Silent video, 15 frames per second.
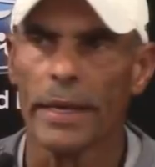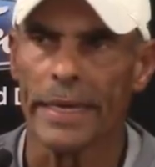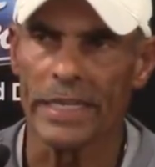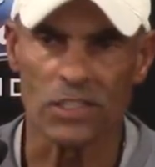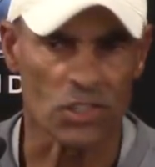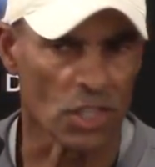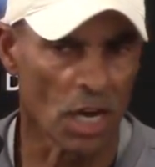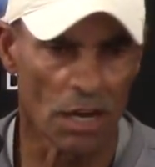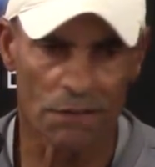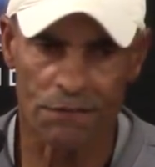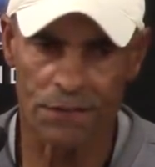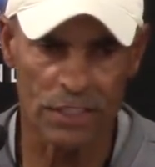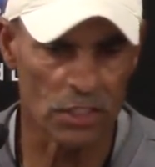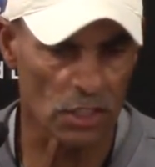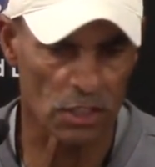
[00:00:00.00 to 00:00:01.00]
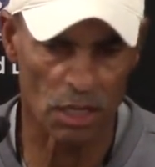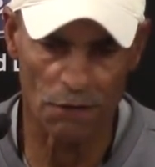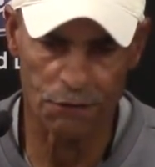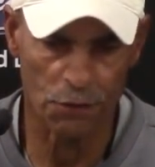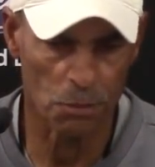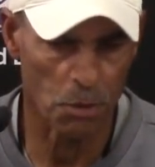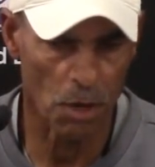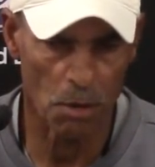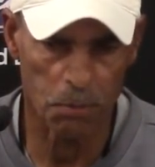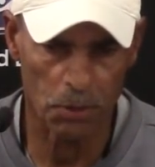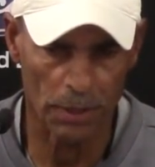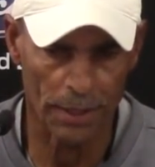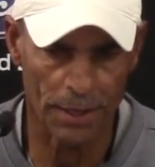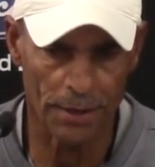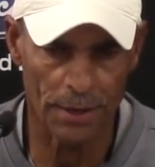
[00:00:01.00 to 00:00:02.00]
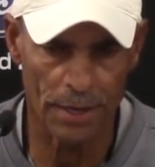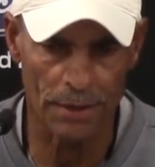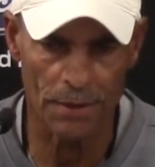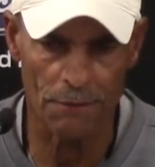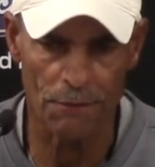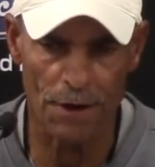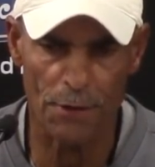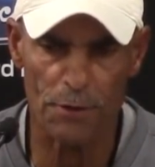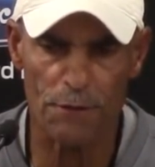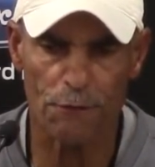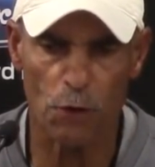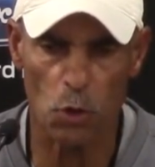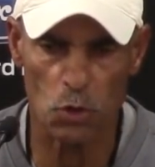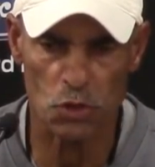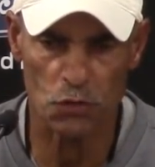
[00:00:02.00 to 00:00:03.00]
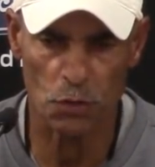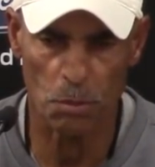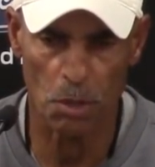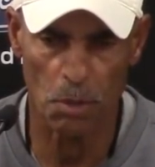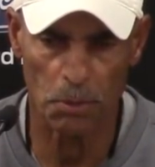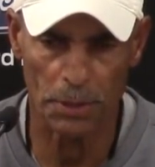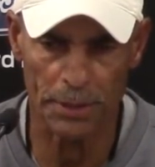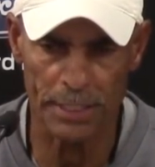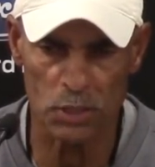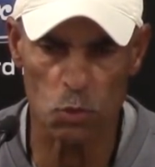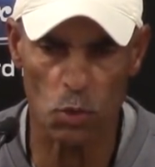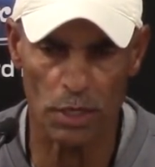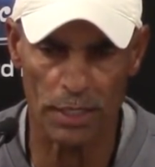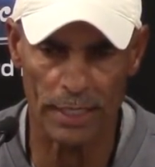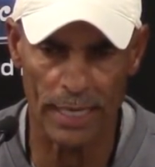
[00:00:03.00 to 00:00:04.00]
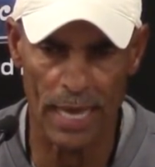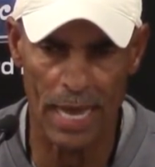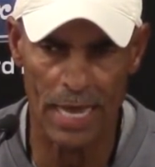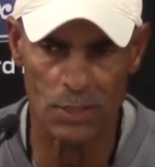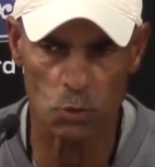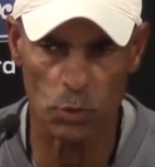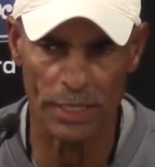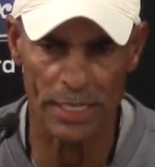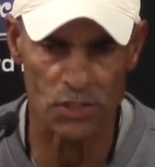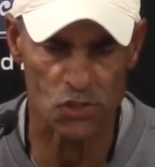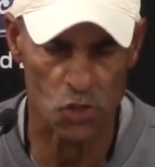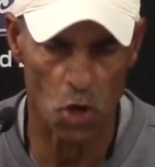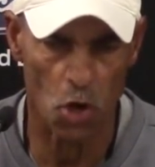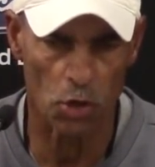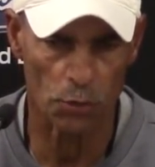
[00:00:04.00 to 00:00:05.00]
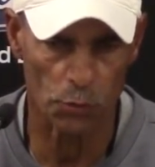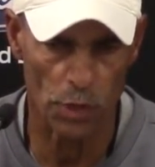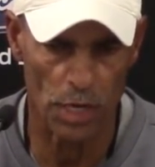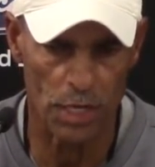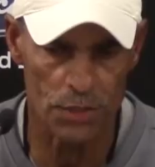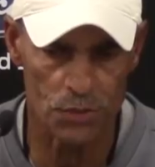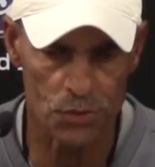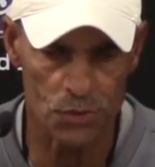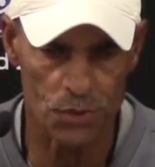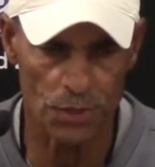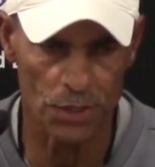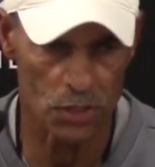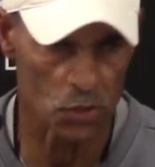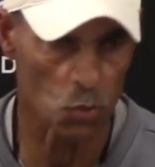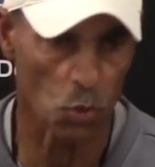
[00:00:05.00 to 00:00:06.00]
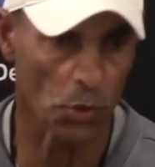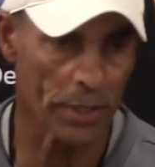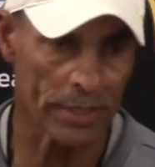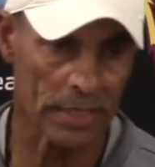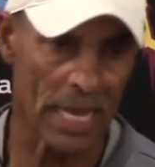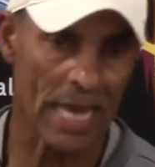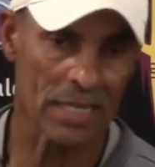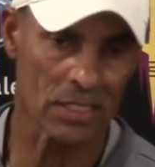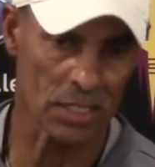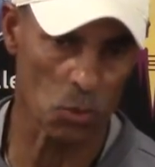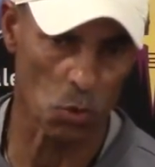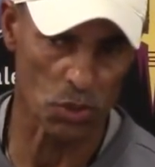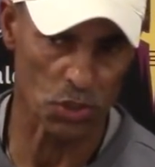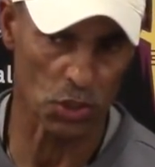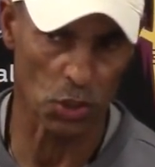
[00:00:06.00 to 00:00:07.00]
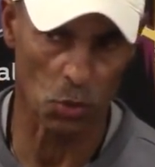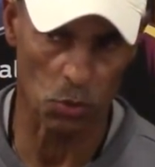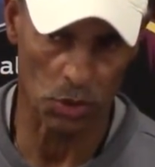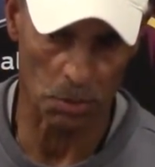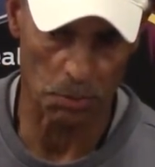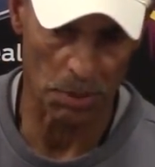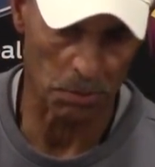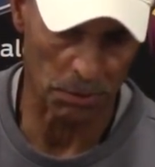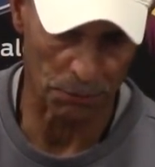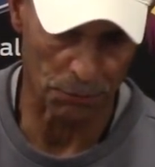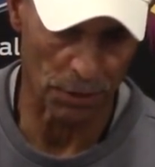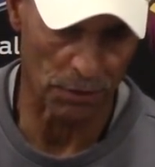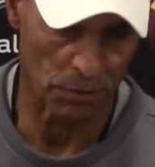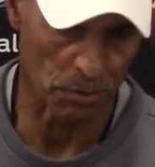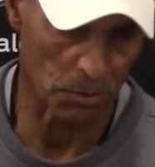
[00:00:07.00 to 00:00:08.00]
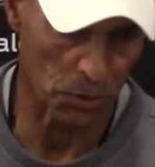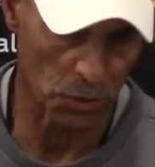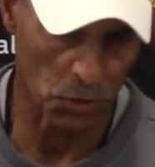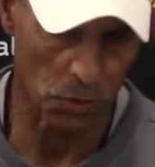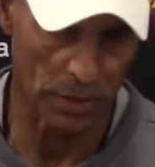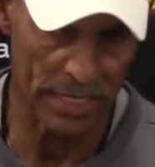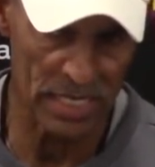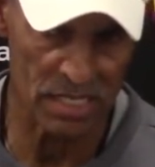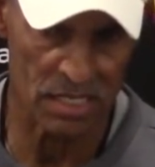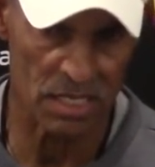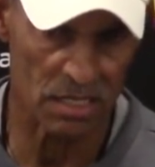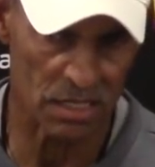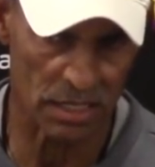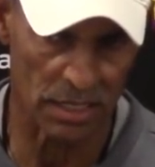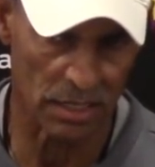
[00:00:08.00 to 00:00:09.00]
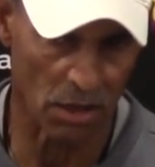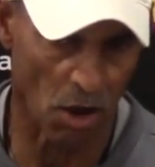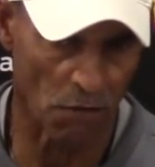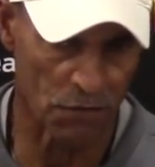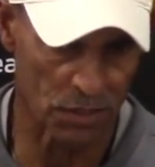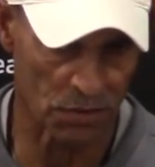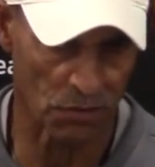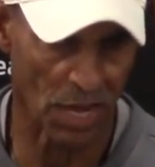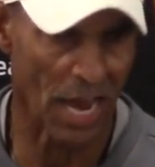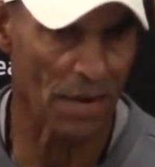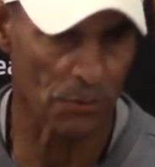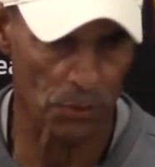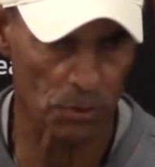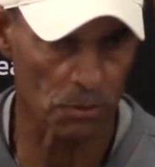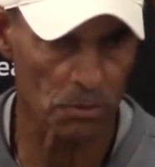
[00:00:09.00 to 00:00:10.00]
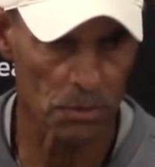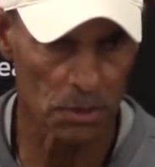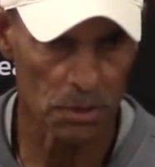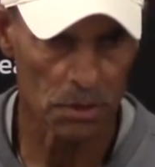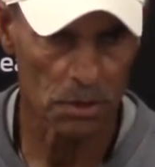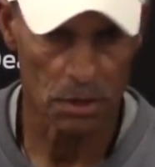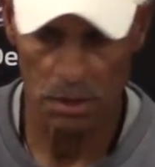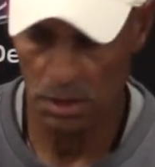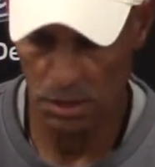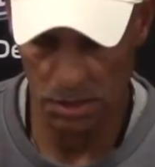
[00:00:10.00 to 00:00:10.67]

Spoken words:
He's tough. He's a tough football player, a very focused football player. He's one of the guys when they install the runs, and this is where he's at because he wants to know what the people in front of him are doing. He sits in the offensive line room. He